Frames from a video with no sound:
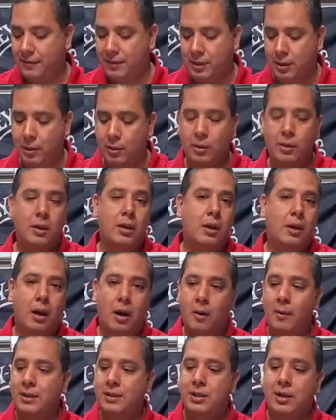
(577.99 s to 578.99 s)
So
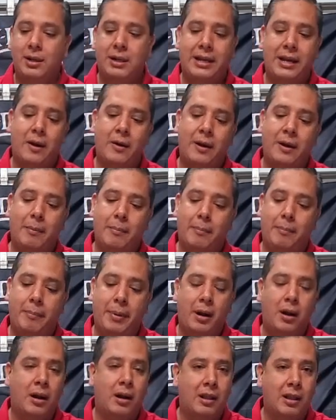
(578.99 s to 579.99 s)
always good to carry a
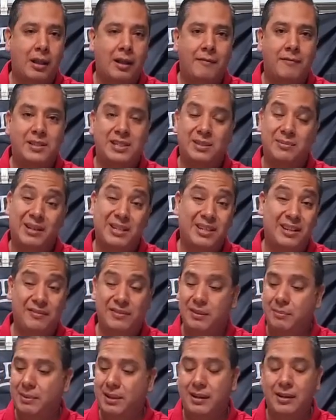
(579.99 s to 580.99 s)
pair of gloves, especially if
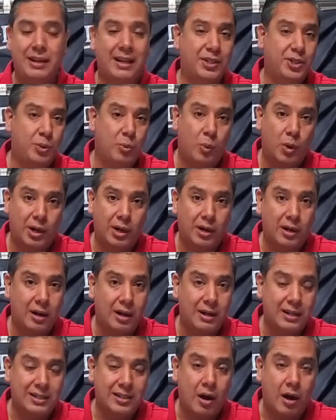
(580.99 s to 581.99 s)
something that you're working
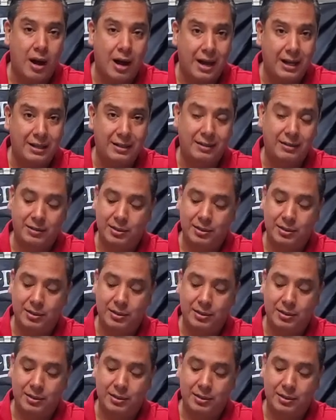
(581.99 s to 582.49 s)
on is hot.